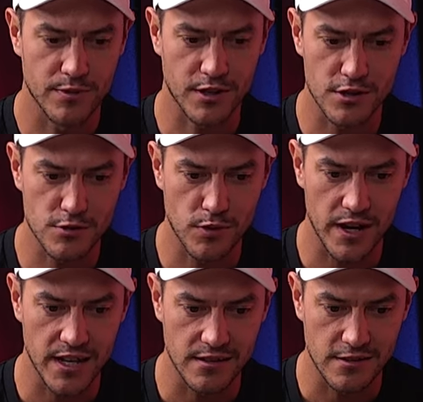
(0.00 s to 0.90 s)
because
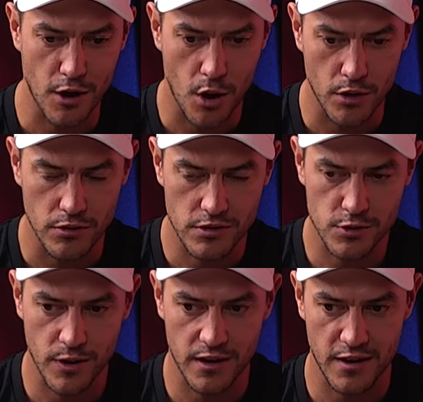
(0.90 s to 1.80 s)
we know
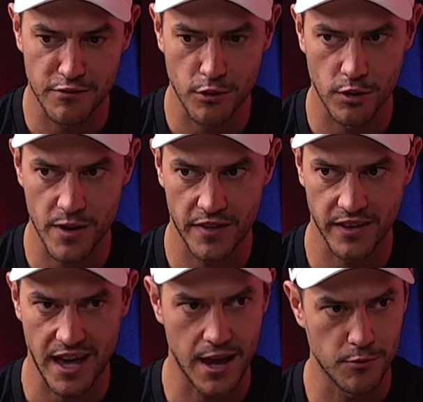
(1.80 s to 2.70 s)
Sweet F all about the
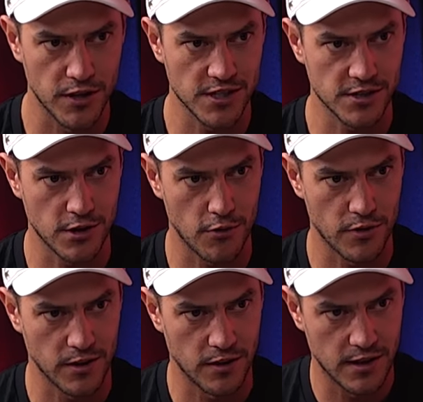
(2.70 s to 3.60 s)
game, we just don't
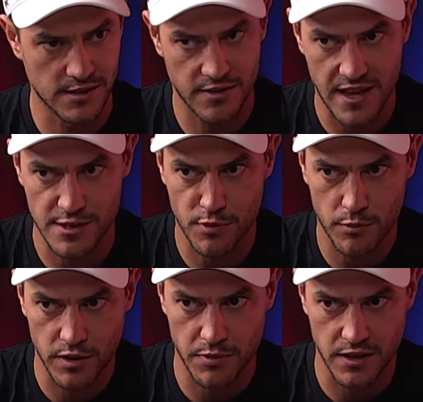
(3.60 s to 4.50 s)
realise that that's
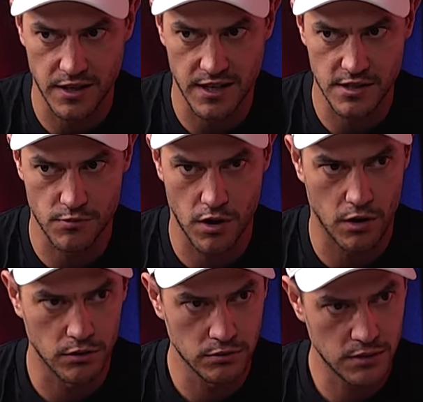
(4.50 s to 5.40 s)
probably been his role,